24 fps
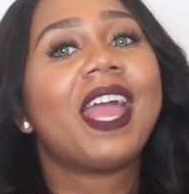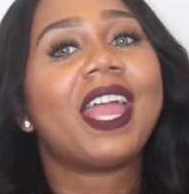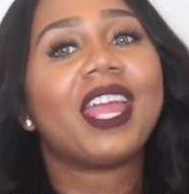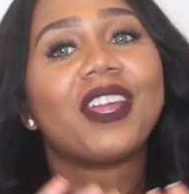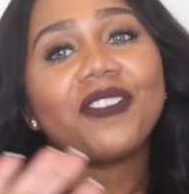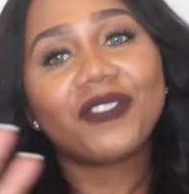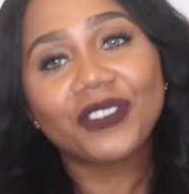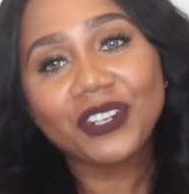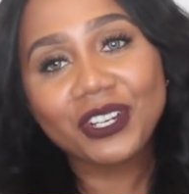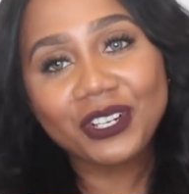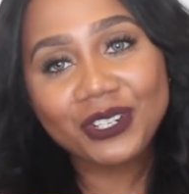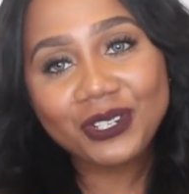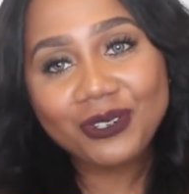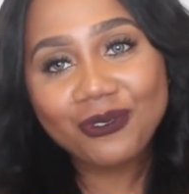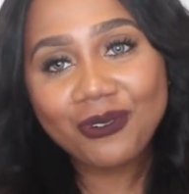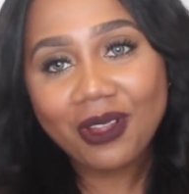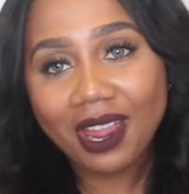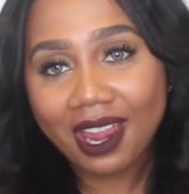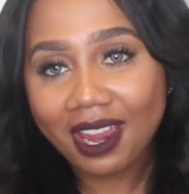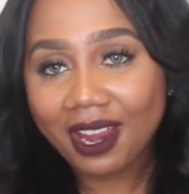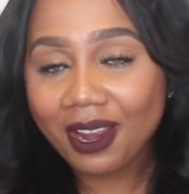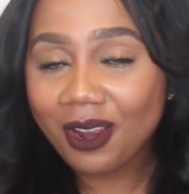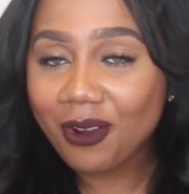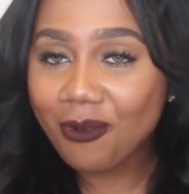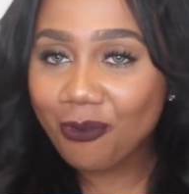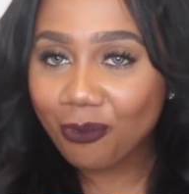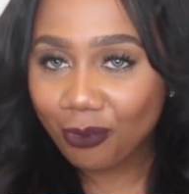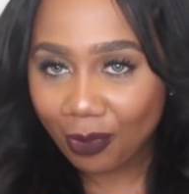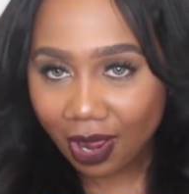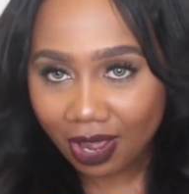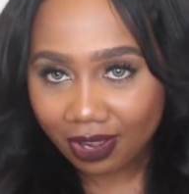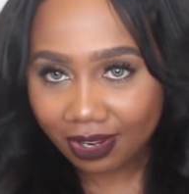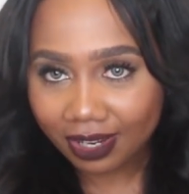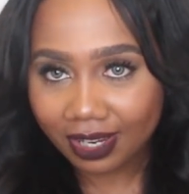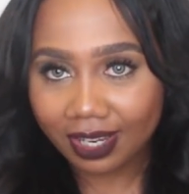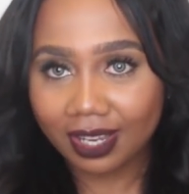If you're new here,
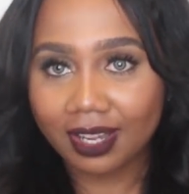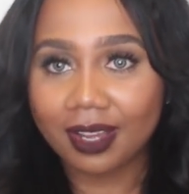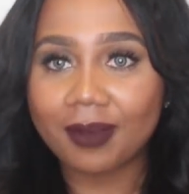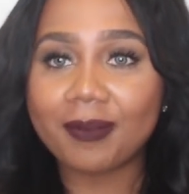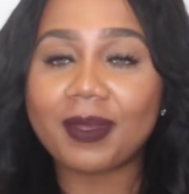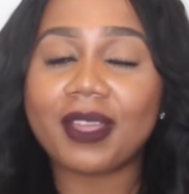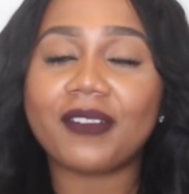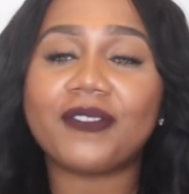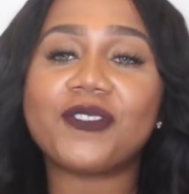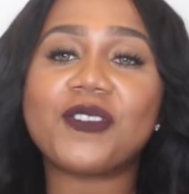welcome.